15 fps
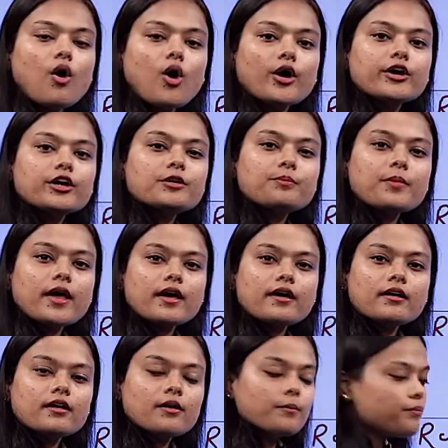ordered
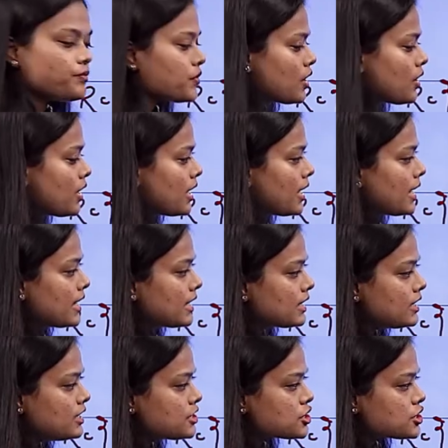pair
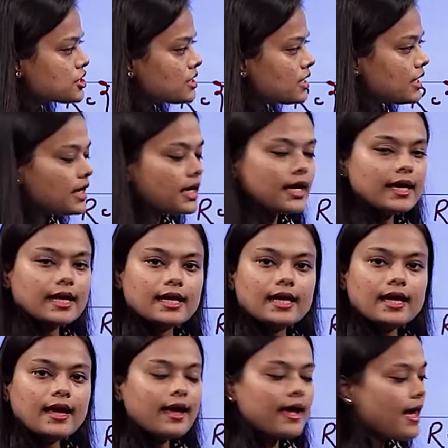English
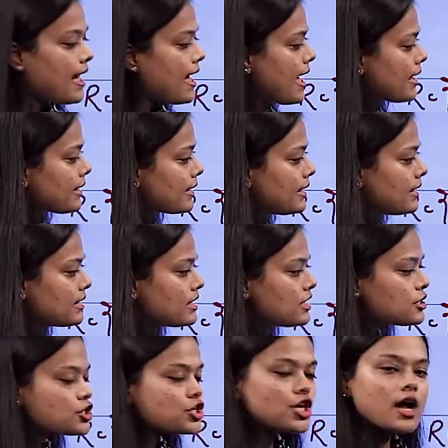E and
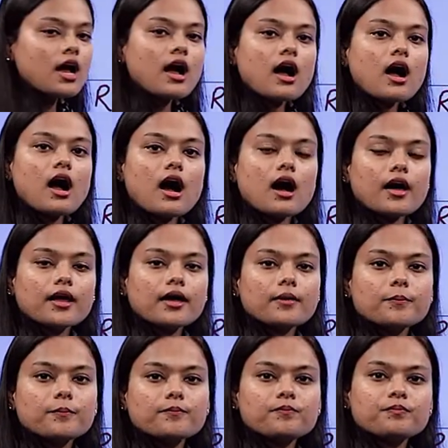English I
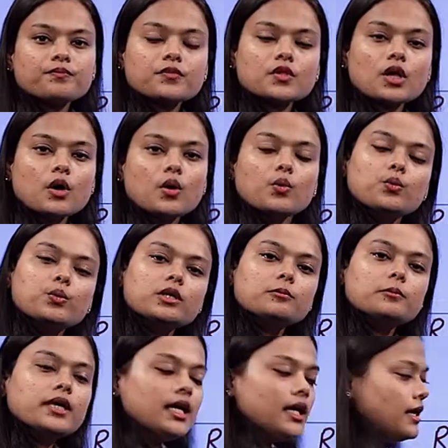
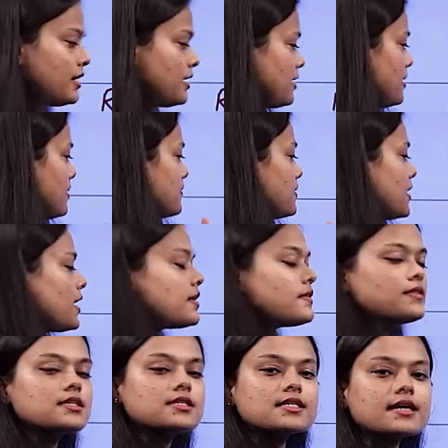will be there
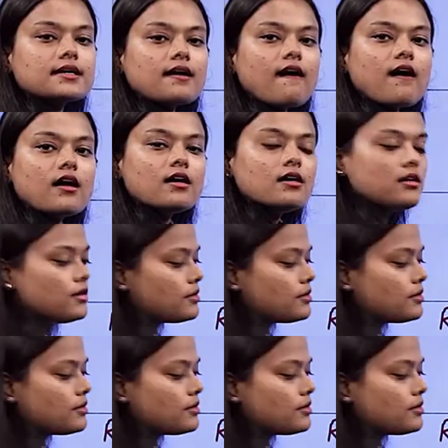in the set R